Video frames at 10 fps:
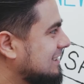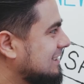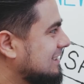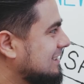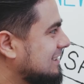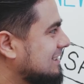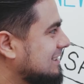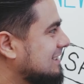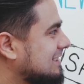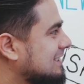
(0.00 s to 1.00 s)
Like
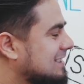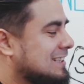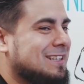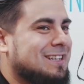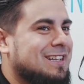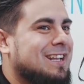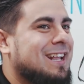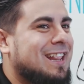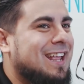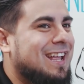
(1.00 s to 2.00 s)
I had
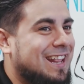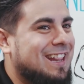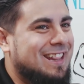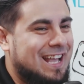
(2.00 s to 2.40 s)
to be the bad guy.